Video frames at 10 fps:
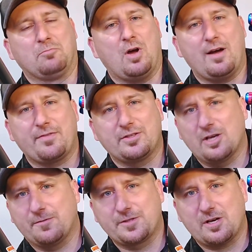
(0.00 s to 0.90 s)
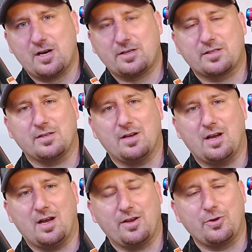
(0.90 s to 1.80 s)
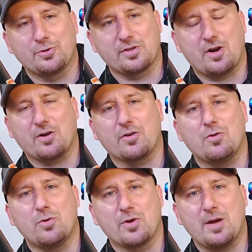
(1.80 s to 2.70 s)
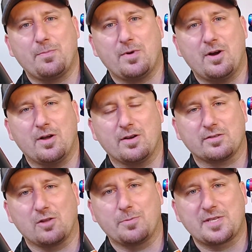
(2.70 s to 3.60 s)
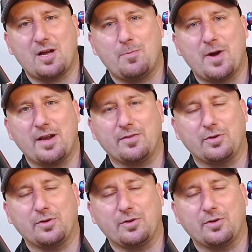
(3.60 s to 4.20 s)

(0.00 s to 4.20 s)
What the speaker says: off-the-shelf shocks usually aren't going to hold up on a slopestyle bike.